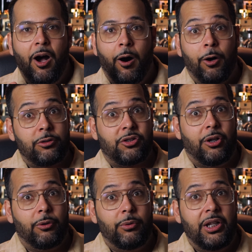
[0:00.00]

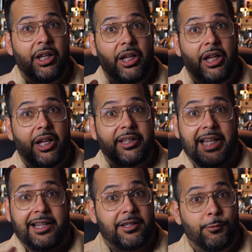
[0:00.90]
Also,
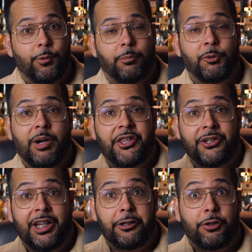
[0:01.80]
that's in warmer
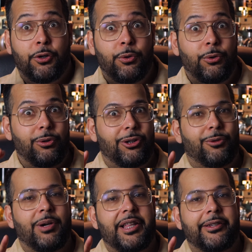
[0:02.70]
weather. In cooler
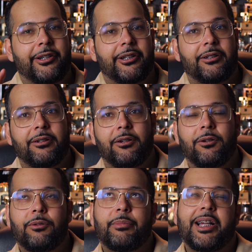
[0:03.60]
weather,
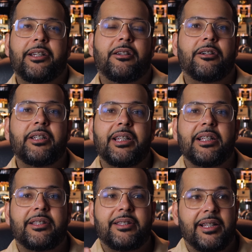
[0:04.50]
oh my
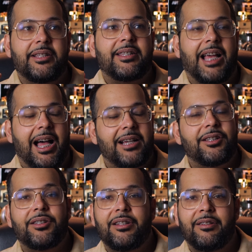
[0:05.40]
goodness, this
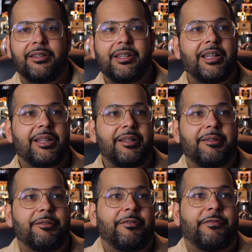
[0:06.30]
actually
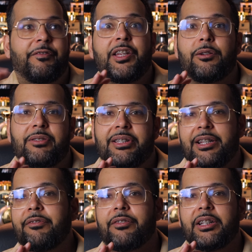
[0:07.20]
feels
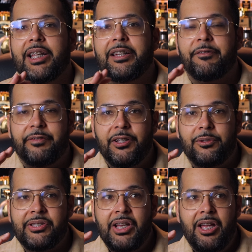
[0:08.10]
different. Like it
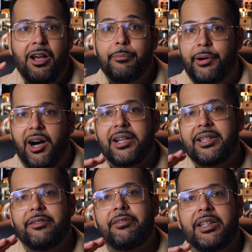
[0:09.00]
feels
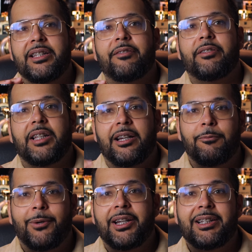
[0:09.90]
positively different, like
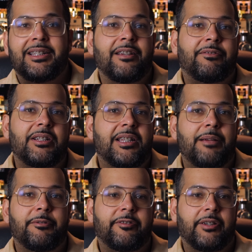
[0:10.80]
I'm wearing a different
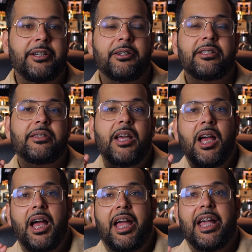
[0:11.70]
type of fragrance.
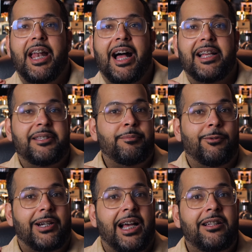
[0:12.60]
It has
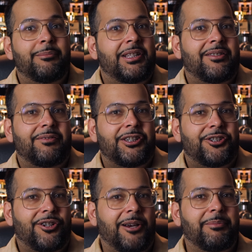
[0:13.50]
more elements of the
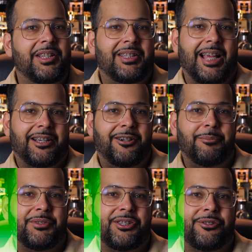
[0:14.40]
sharpness that
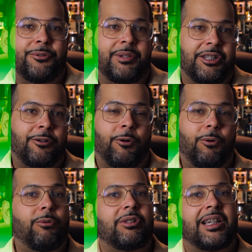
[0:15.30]
comes through, and the
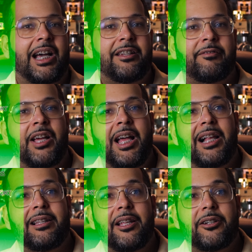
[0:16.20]
cold kind of
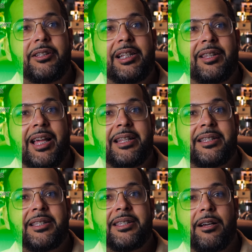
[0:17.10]
literally lends
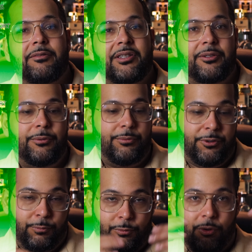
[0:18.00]
itself to
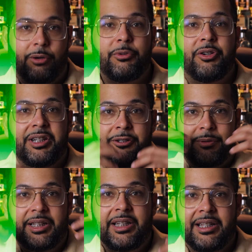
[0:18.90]
the warmer
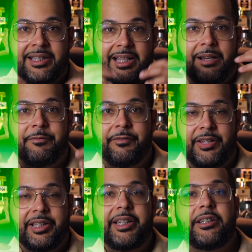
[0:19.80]
ingredients that I'm
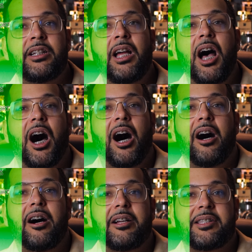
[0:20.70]
feeling,
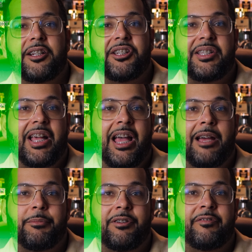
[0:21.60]
such as the
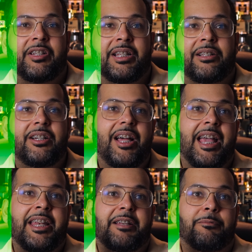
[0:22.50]
amber and vanilla,
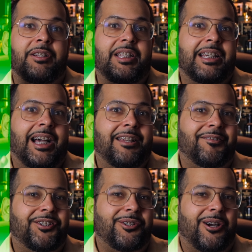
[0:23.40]
and it really kind
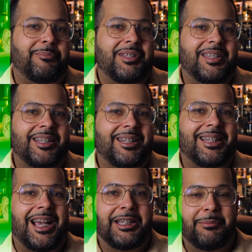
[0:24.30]
of sharpens it a
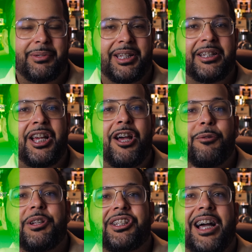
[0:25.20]
tiny bit,
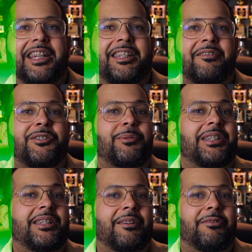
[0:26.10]
which kind of gives you a
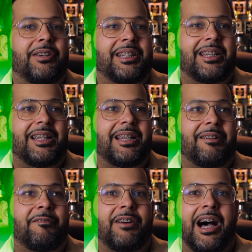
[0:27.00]
different
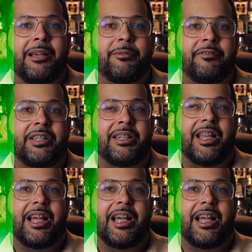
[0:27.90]
vibe of an